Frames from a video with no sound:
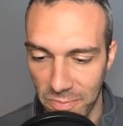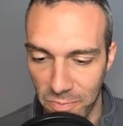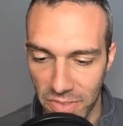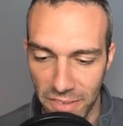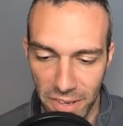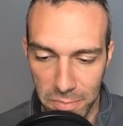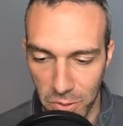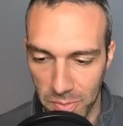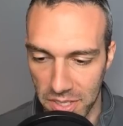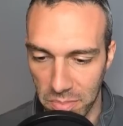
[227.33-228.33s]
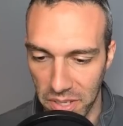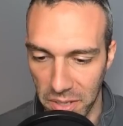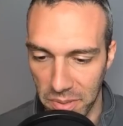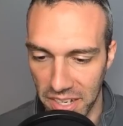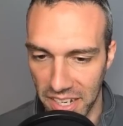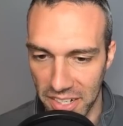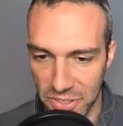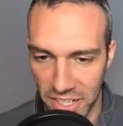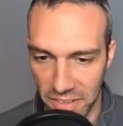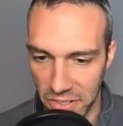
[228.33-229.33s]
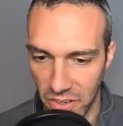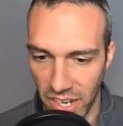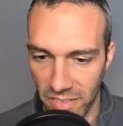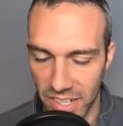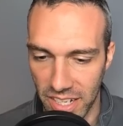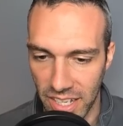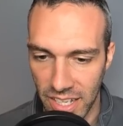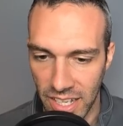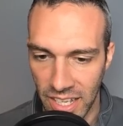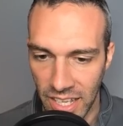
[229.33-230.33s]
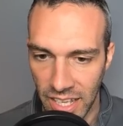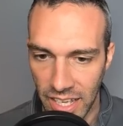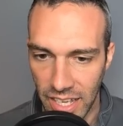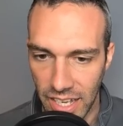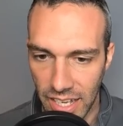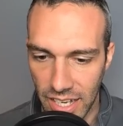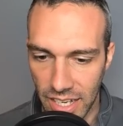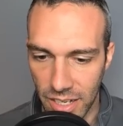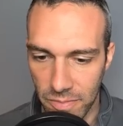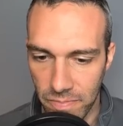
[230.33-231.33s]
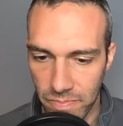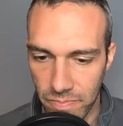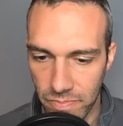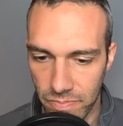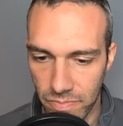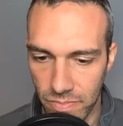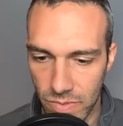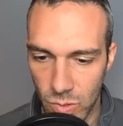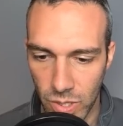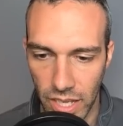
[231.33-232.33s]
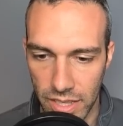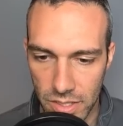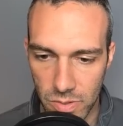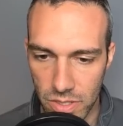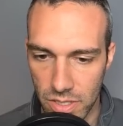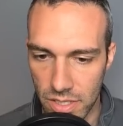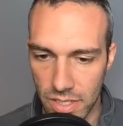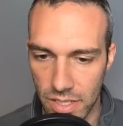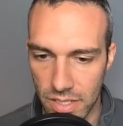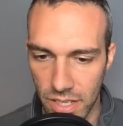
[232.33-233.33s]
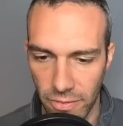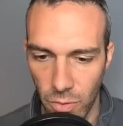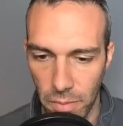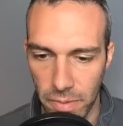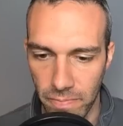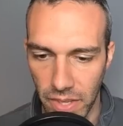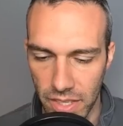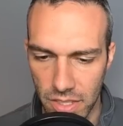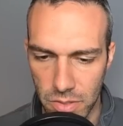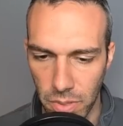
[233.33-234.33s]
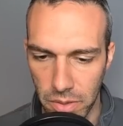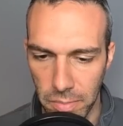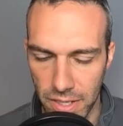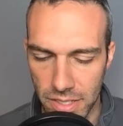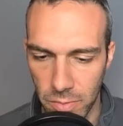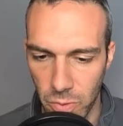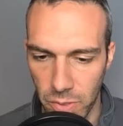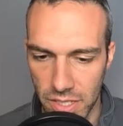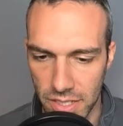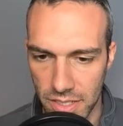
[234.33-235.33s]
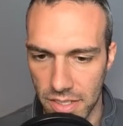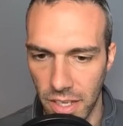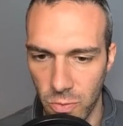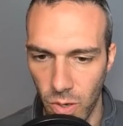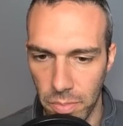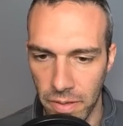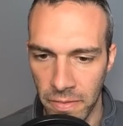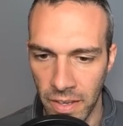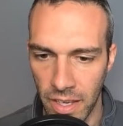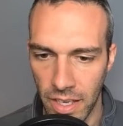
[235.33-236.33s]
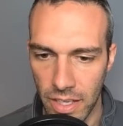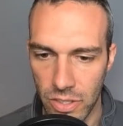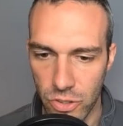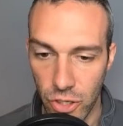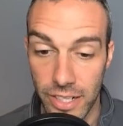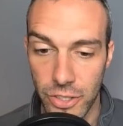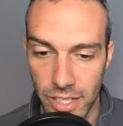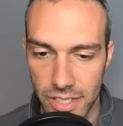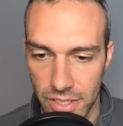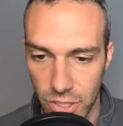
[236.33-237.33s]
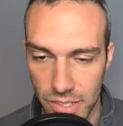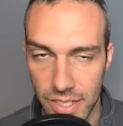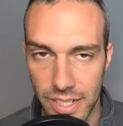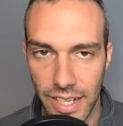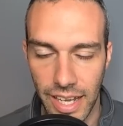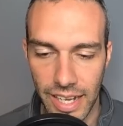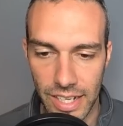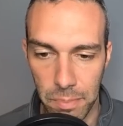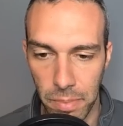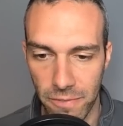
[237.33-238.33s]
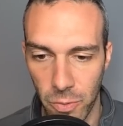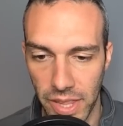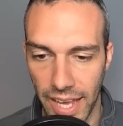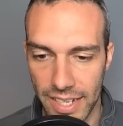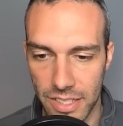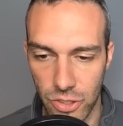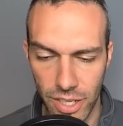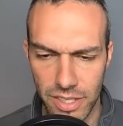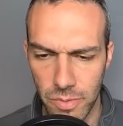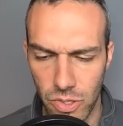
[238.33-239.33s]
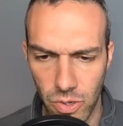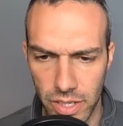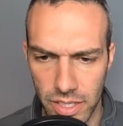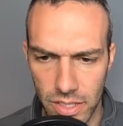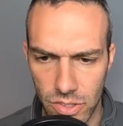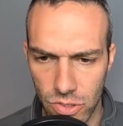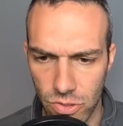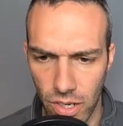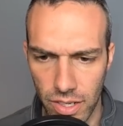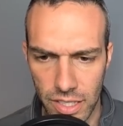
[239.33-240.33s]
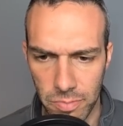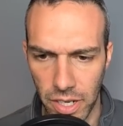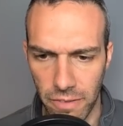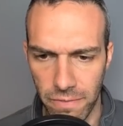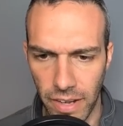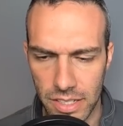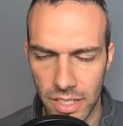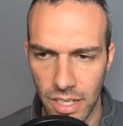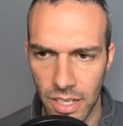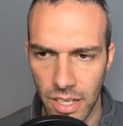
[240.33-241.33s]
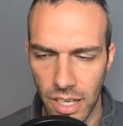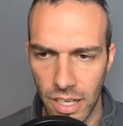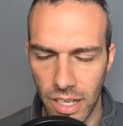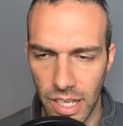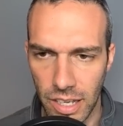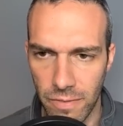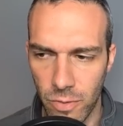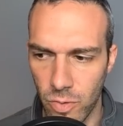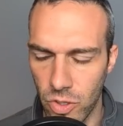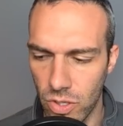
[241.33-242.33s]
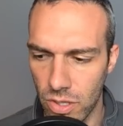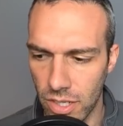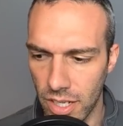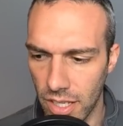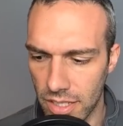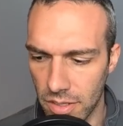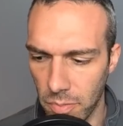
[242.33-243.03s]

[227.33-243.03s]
A fun Pokemon to play, but understand if you don't have it. So again, this was safe swap. I think this is probably balanced team with Weezing as a safe swap. Tried Jellicent. Jellicent got buffed with Hex, and Jellicent was already strong in this meta. In fact, if you're looking at like some of